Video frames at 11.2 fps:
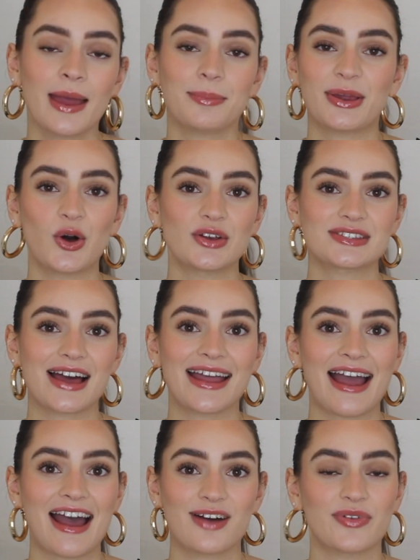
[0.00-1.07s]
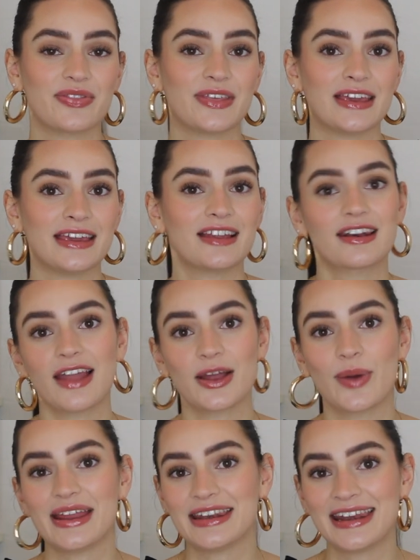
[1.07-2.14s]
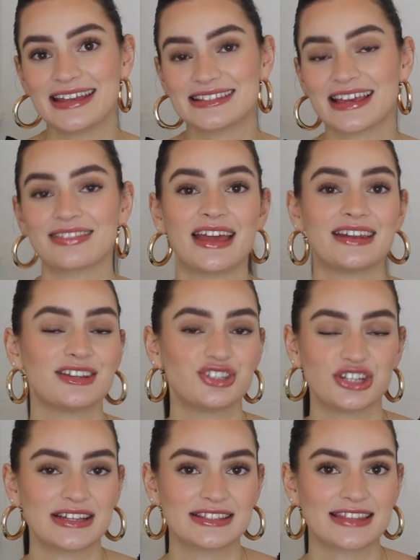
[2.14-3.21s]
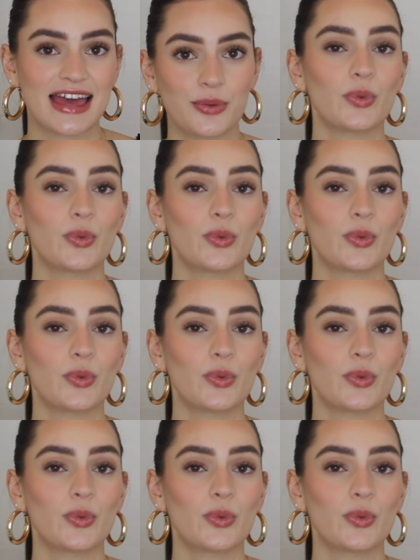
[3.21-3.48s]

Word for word: because I have the lightweight knit and then jeans there,